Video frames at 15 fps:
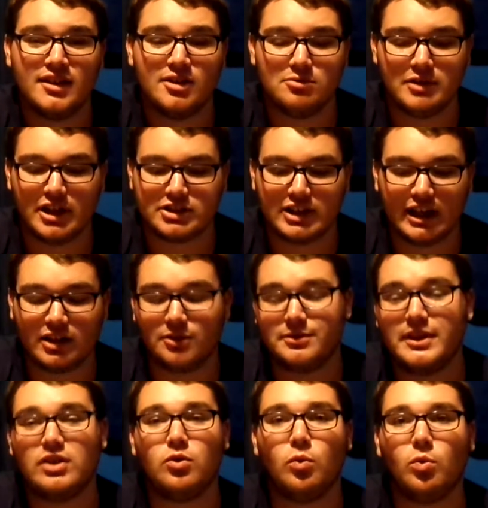which I don't
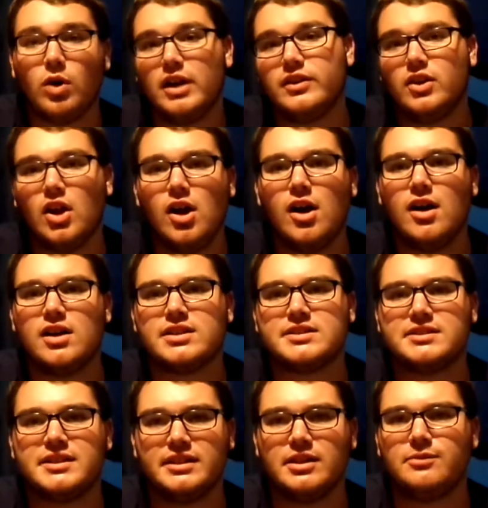think one
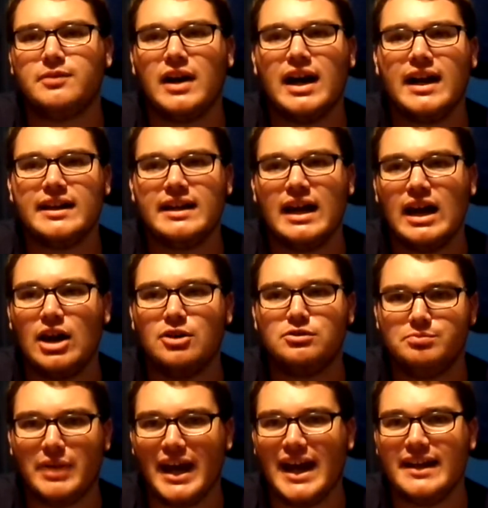loss can define how
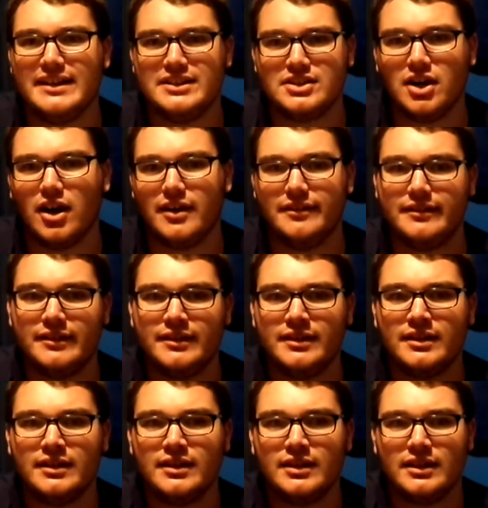bad he's gotten.
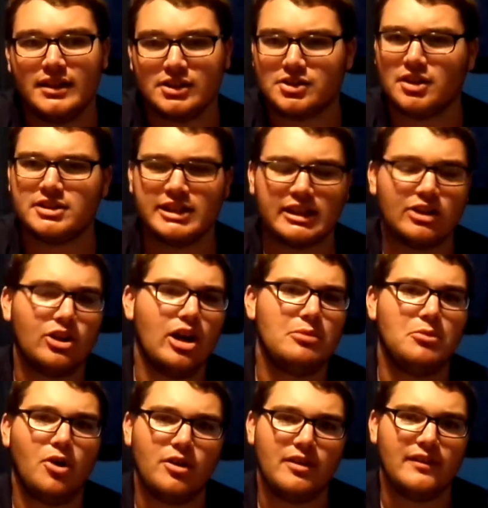It's going to take a lot
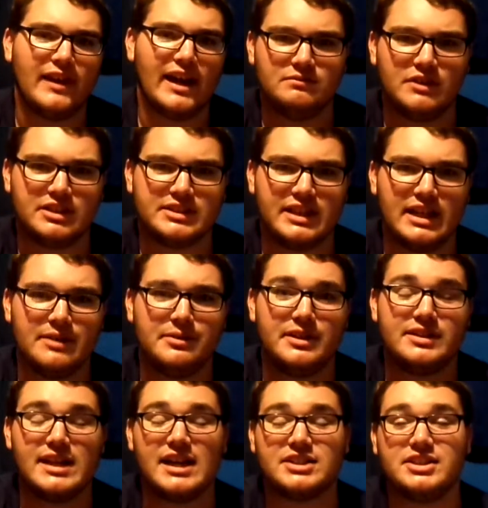more than that to see if
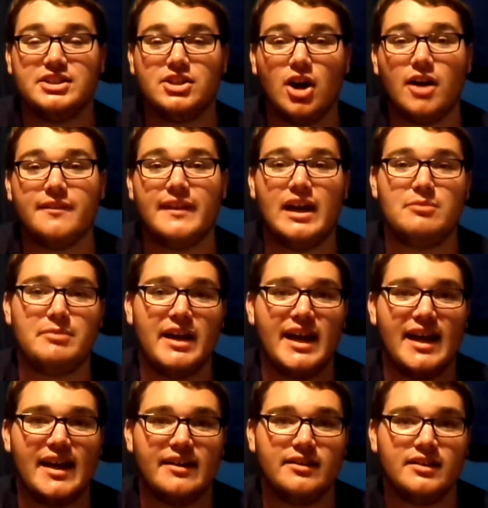he's actually gotten that
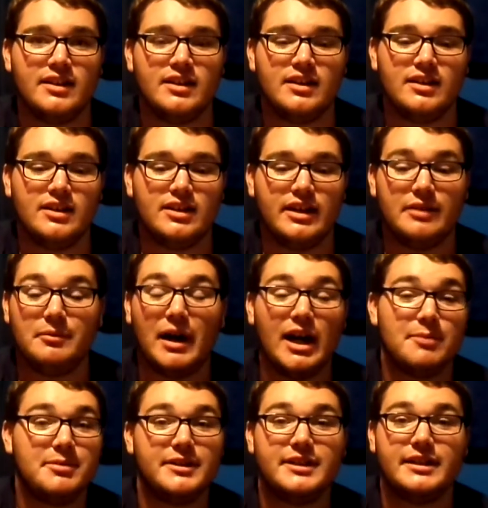bad. In my
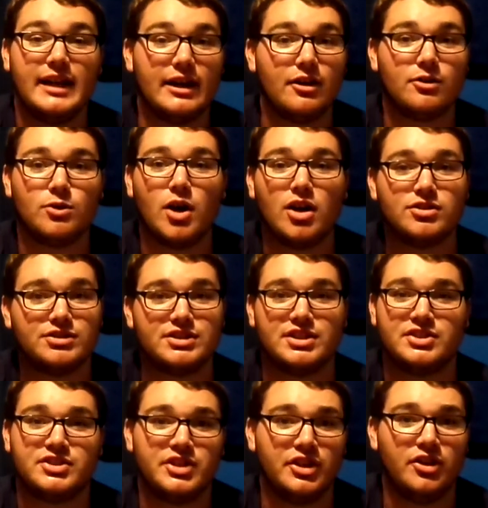opinion, Aaron Rodgers is
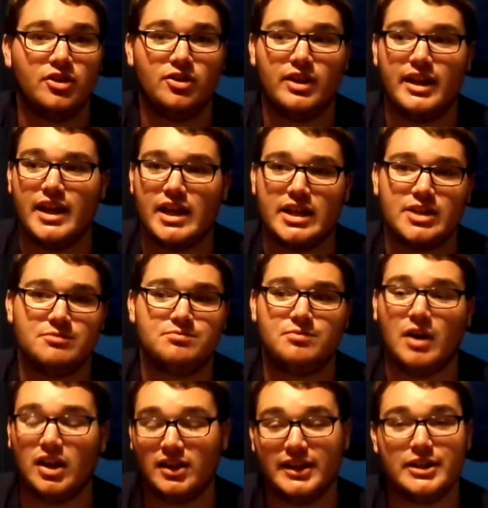still a
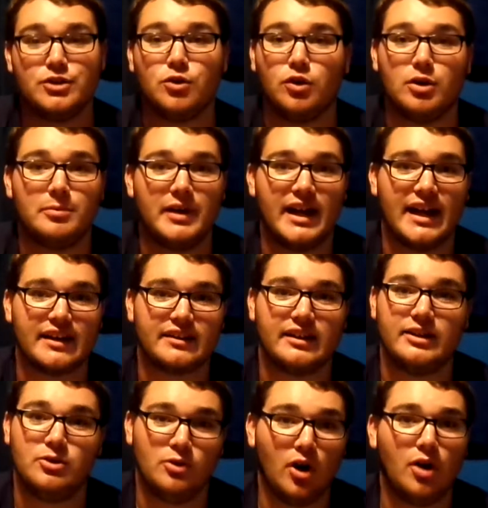elite quarterback, and
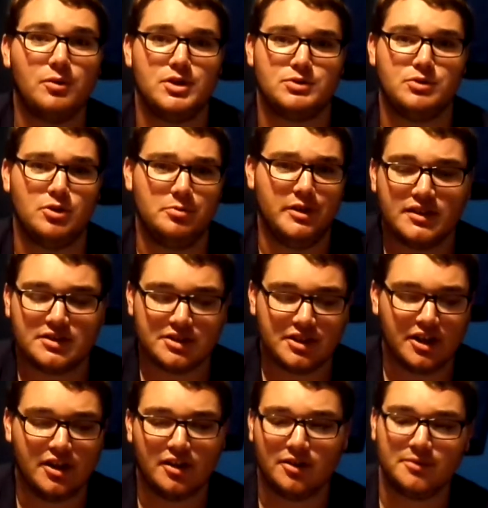he always will be.
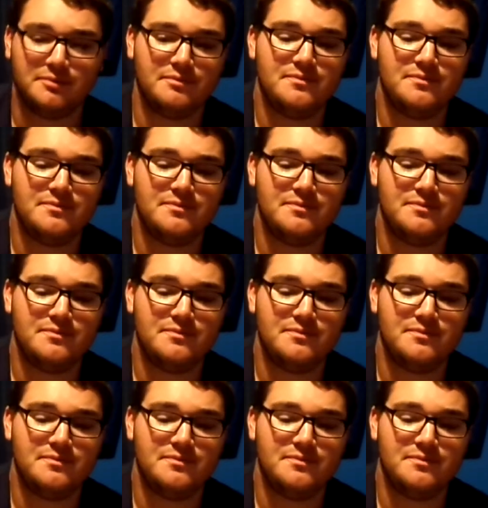So,